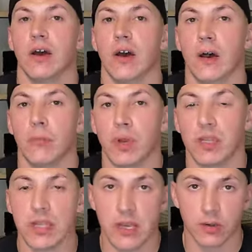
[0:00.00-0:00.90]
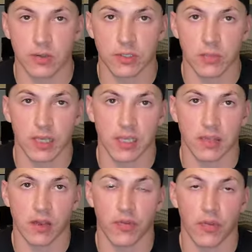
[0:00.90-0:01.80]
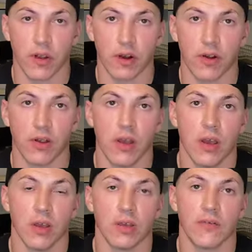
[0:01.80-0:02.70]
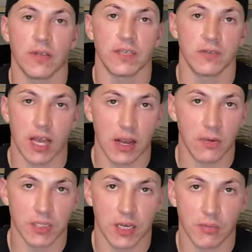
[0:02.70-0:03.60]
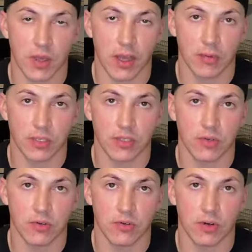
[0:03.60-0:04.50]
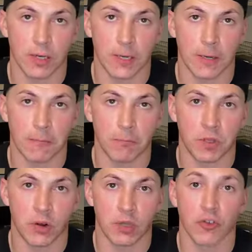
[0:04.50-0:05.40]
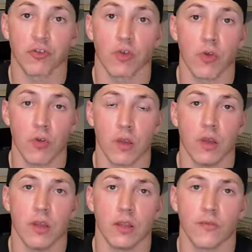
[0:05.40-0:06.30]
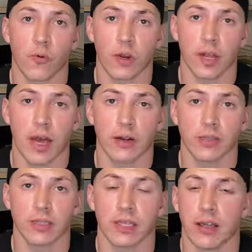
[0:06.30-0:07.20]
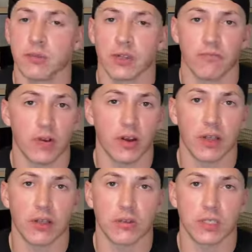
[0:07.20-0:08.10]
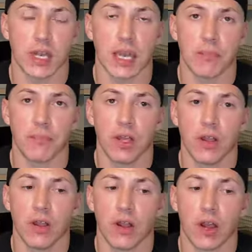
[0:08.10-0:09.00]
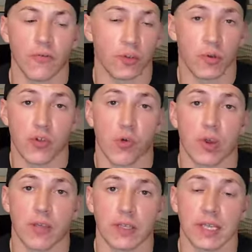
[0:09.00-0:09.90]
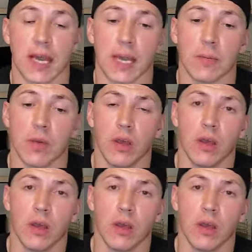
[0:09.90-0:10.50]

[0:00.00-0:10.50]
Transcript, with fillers: uh, pick the Eagles because I thought their defensive line was going to be able to, um, you know, control the 49ers. And that was a very close game uh, for the majority of the time.